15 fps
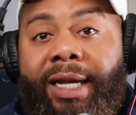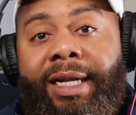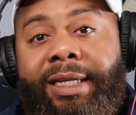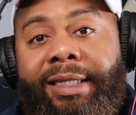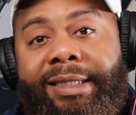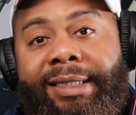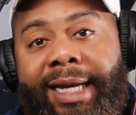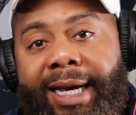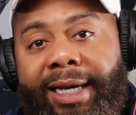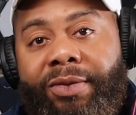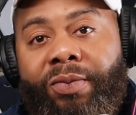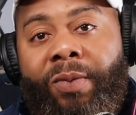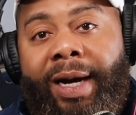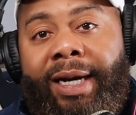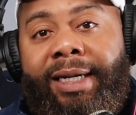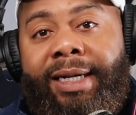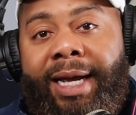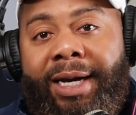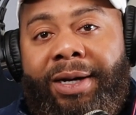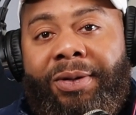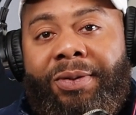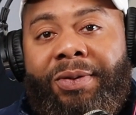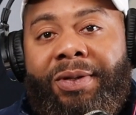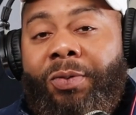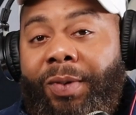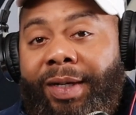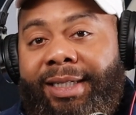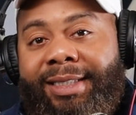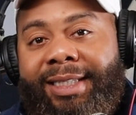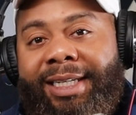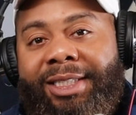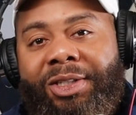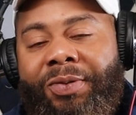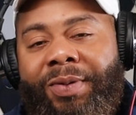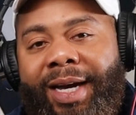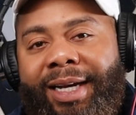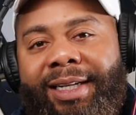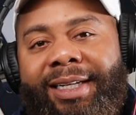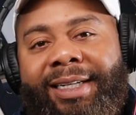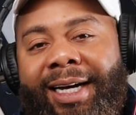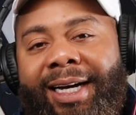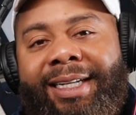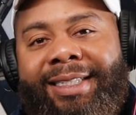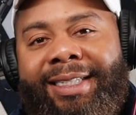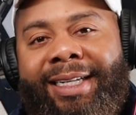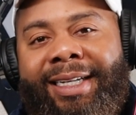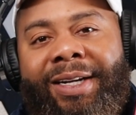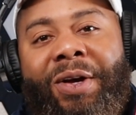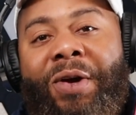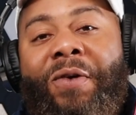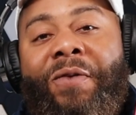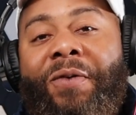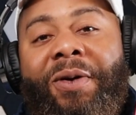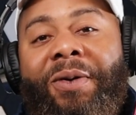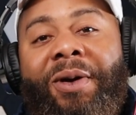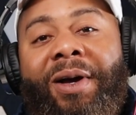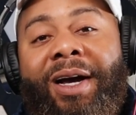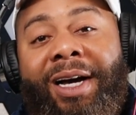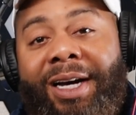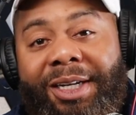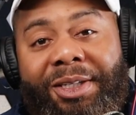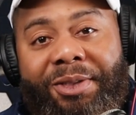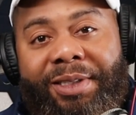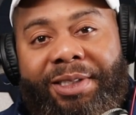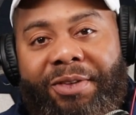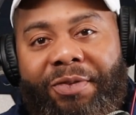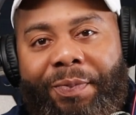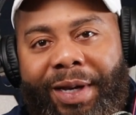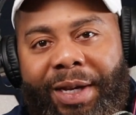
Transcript: In his death right now, Twitch is creating content for hundreds of